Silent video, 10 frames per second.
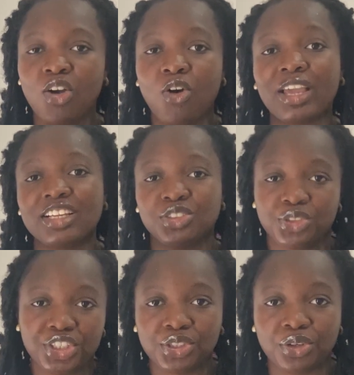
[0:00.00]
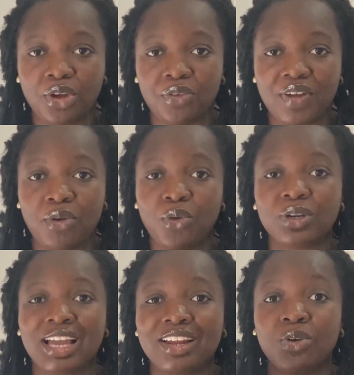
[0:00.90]
orchestration of how
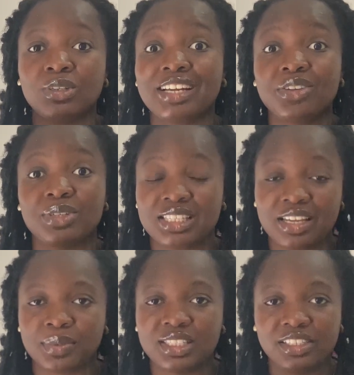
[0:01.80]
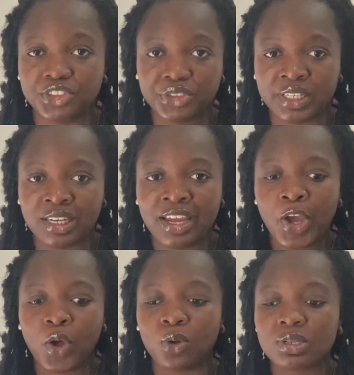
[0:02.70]
God can order your steps, literally.
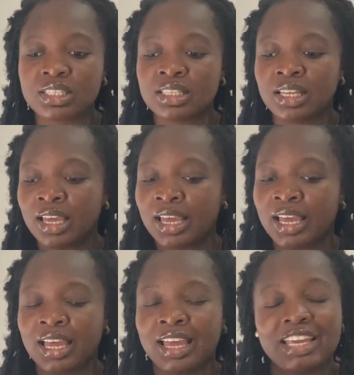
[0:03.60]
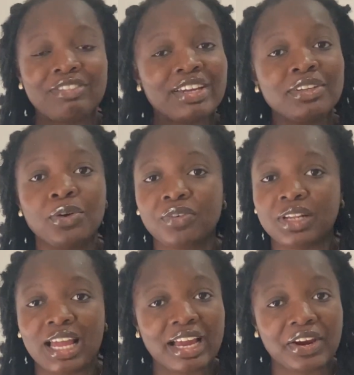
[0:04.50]
Because if I didn't go for
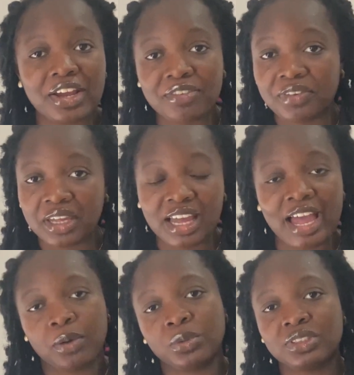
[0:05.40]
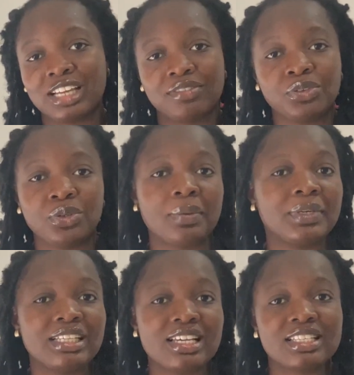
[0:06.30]
that career fair, I wouldn't have known
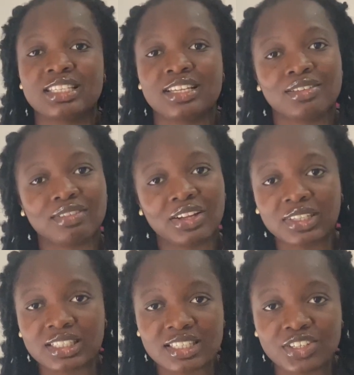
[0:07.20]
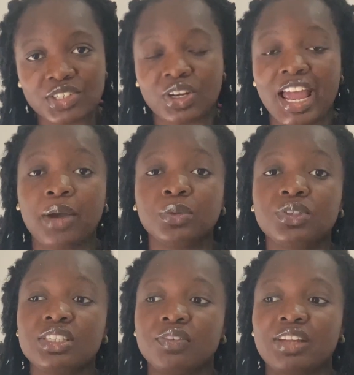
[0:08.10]
about the existence of that organization. I
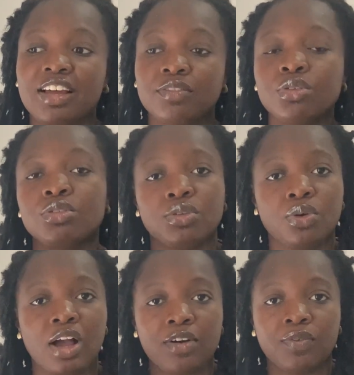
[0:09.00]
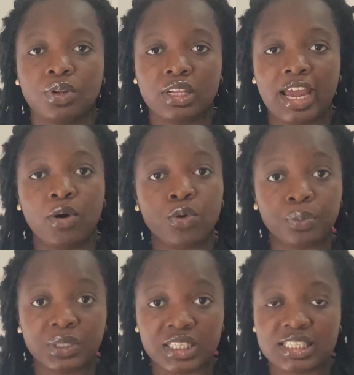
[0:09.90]
wouldn't even have known to look out for their
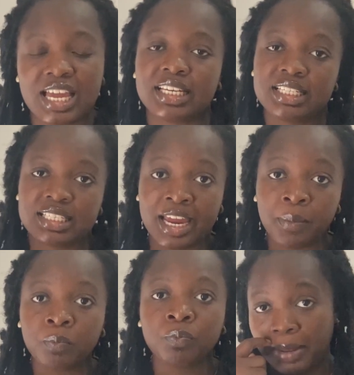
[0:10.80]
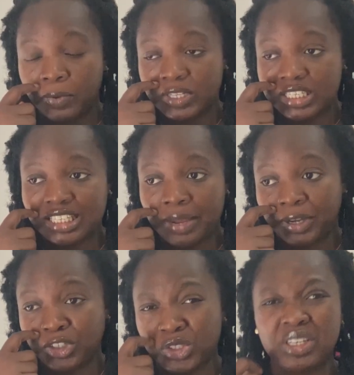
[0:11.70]
openings at the time, that point in time.
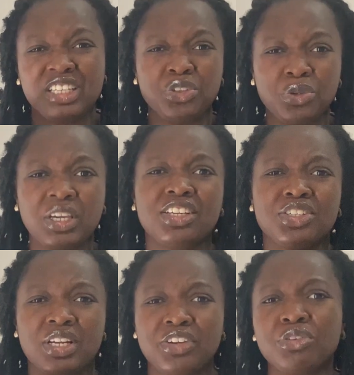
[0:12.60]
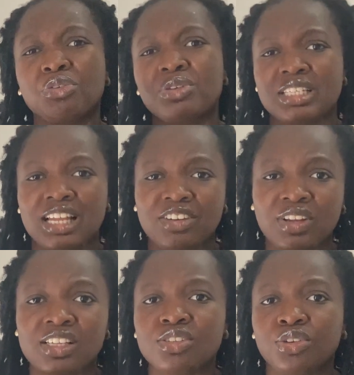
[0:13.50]
And usually in UK, they usually recruit in
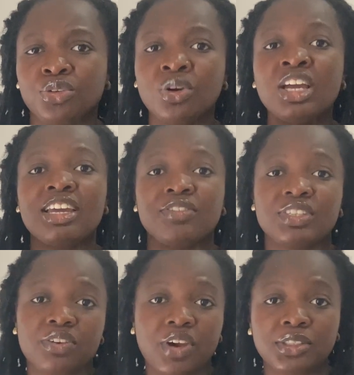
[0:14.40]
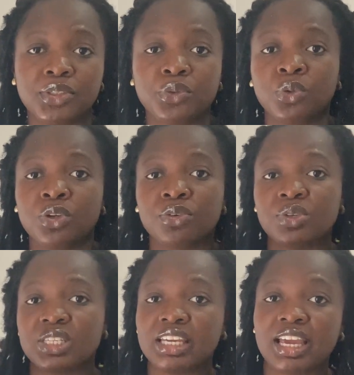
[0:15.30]
advance. So, if it's a graduate role, they
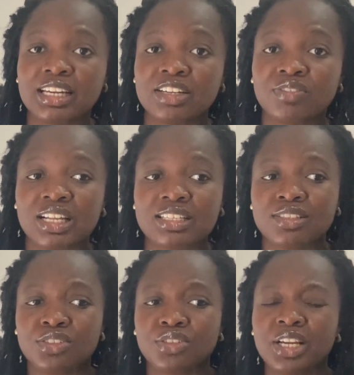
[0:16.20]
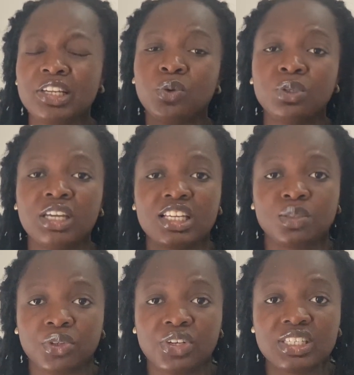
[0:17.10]
recruit a year in advance. It's usually only
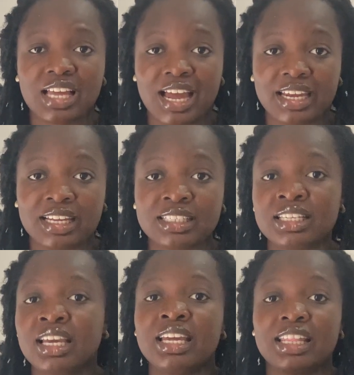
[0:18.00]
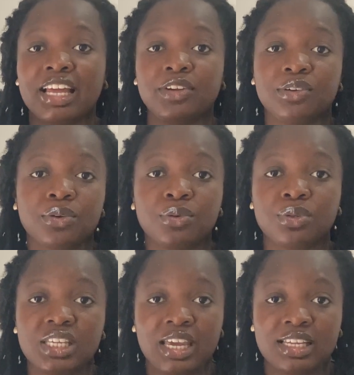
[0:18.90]
experienced hires that they
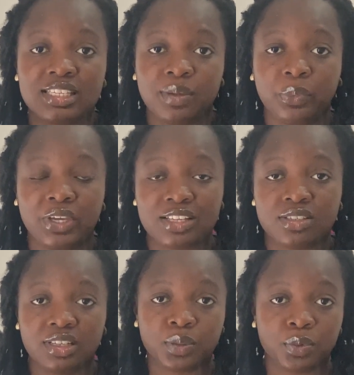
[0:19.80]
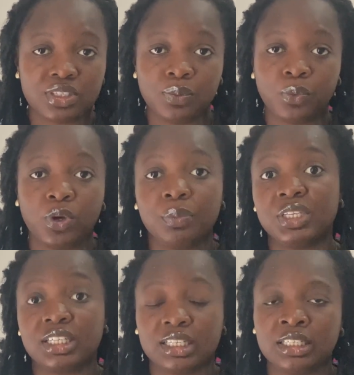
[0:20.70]
recruit ASAP, as soon as possible or
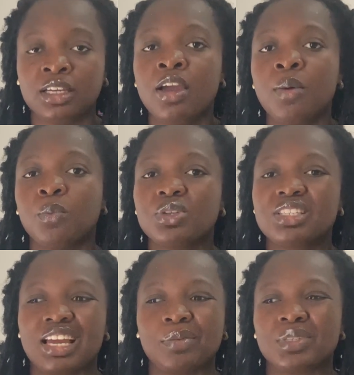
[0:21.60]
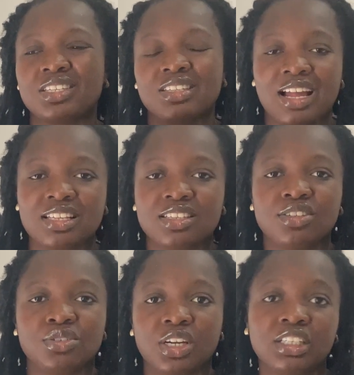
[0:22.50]
immediately. Most times the start is
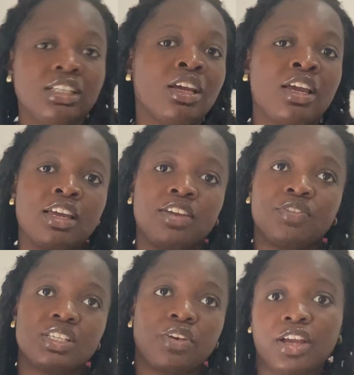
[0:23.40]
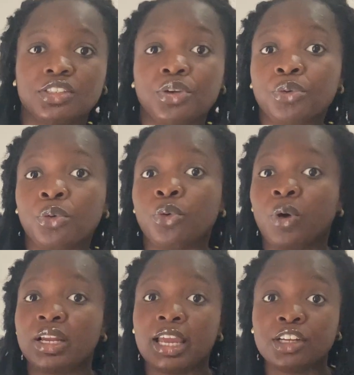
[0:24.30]
usually if it's a graduate role
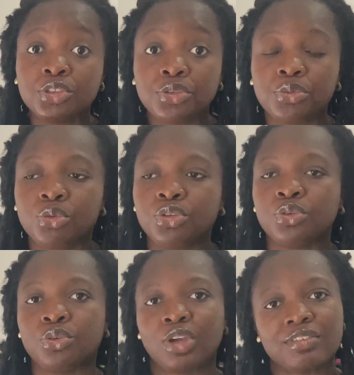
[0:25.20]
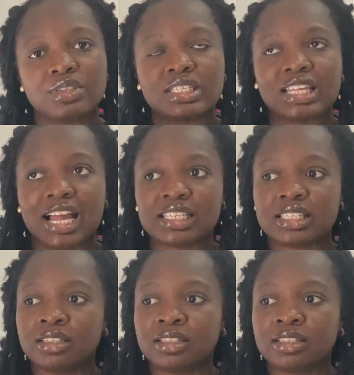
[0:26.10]
or an entry role, you know, you have to start,